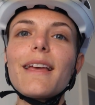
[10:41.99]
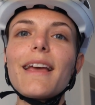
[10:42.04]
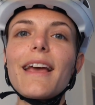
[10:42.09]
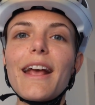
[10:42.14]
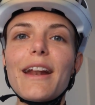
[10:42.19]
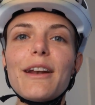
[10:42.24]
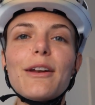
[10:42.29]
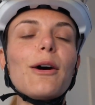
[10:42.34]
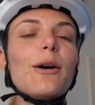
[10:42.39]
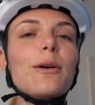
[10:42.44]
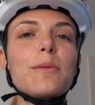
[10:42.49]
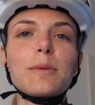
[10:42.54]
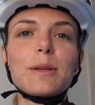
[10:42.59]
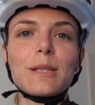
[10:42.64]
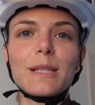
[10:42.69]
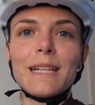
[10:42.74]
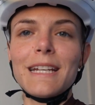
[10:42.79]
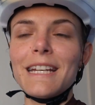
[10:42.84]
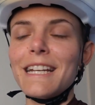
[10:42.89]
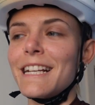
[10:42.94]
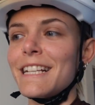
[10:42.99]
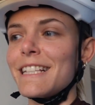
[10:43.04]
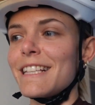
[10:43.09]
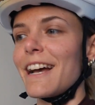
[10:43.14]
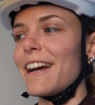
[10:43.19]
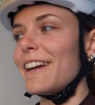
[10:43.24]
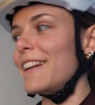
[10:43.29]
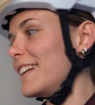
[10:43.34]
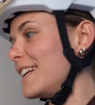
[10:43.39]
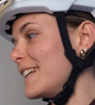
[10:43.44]
in almost an
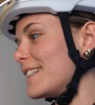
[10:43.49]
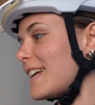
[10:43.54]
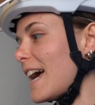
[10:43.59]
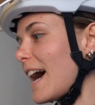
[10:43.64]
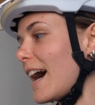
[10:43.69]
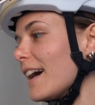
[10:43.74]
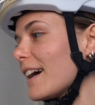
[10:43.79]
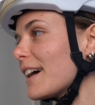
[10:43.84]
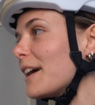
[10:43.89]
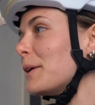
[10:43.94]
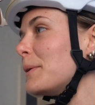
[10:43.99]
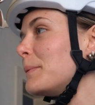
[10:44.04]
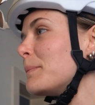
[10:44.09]
anxiety attack.